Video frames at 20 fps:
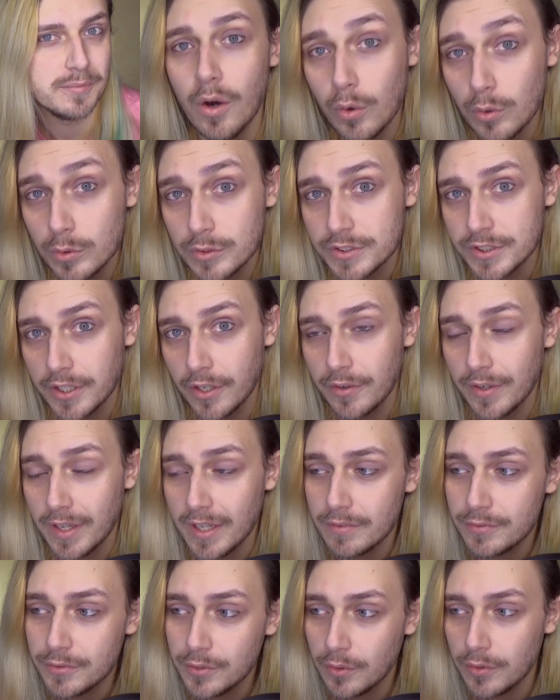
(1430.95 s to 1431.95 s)
Also,
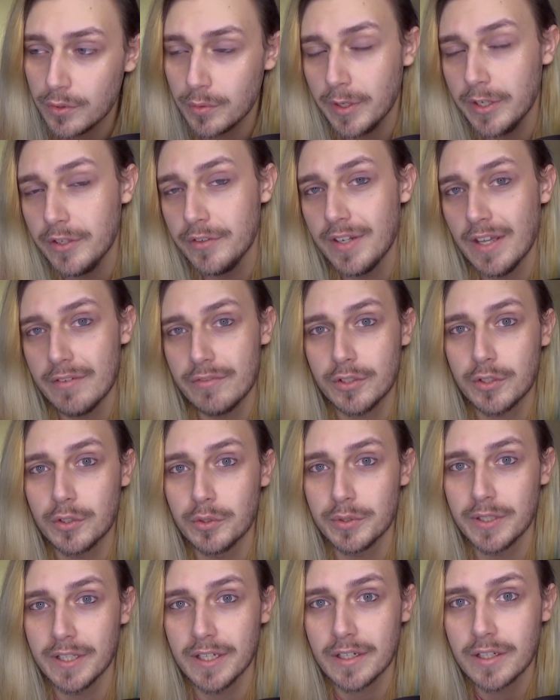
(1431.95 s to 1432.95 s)
if you're the one who never
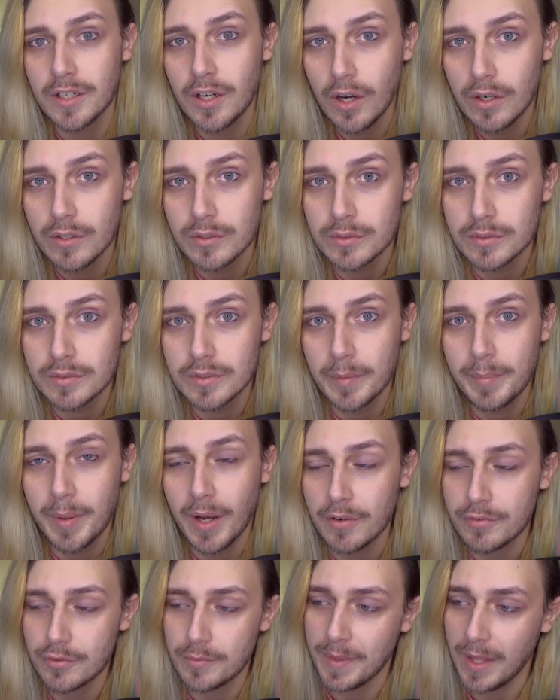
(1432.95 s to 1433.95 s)
called it a cult,
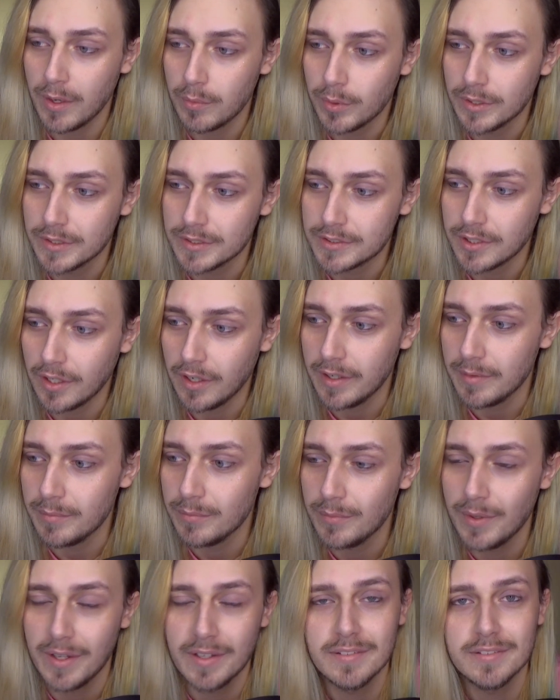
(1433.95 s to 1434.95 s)
apart from that one
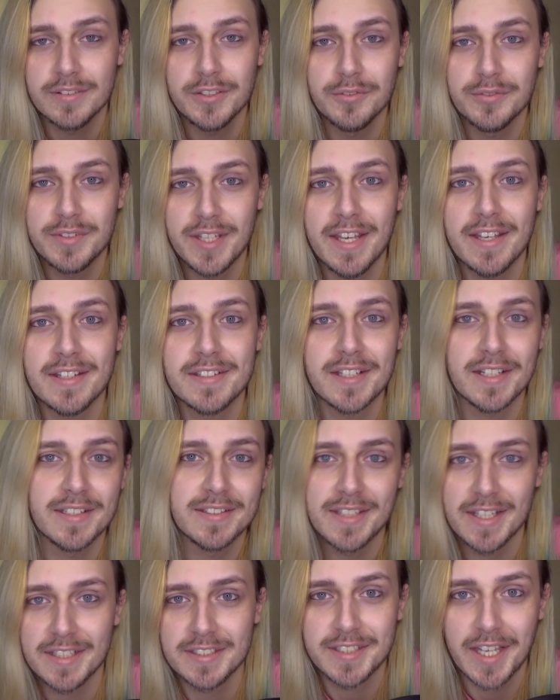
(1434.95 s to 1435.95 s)
time when you did
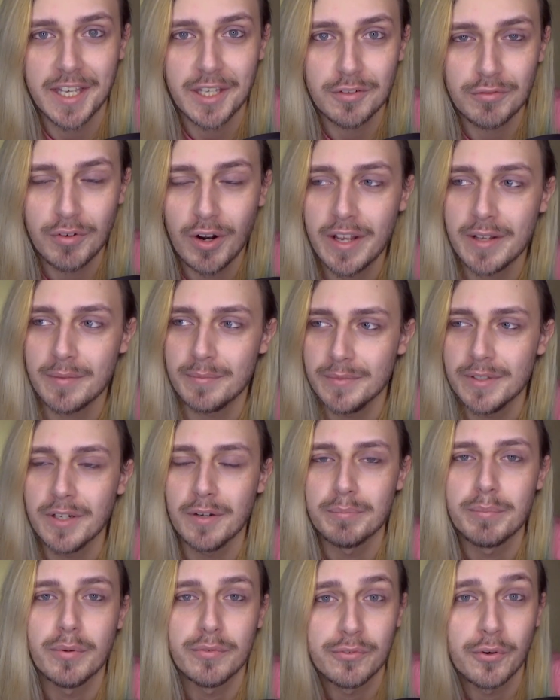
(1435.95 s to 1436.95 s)
and they set you right,
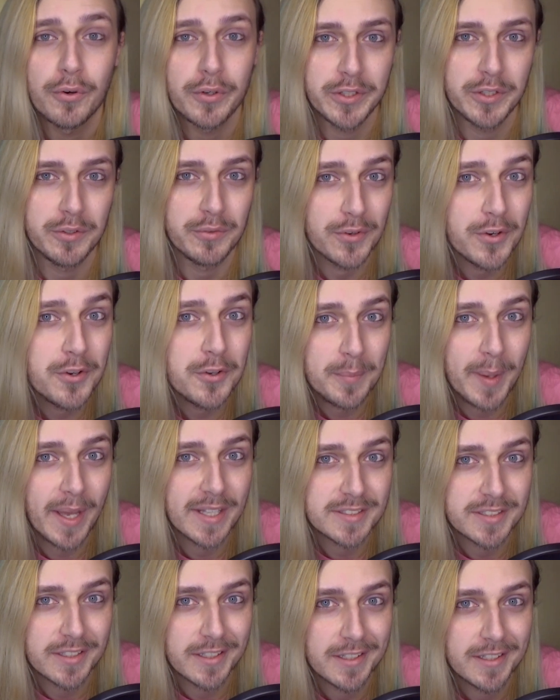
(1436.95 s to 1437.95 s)
before you knew
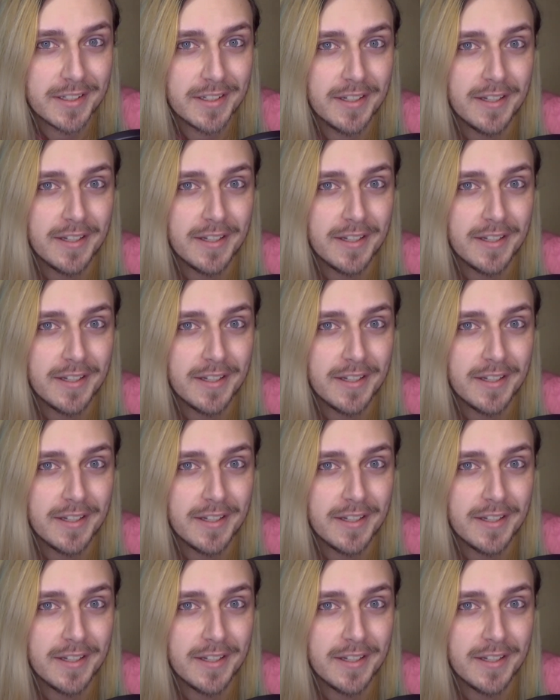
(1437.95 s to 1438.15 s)
better,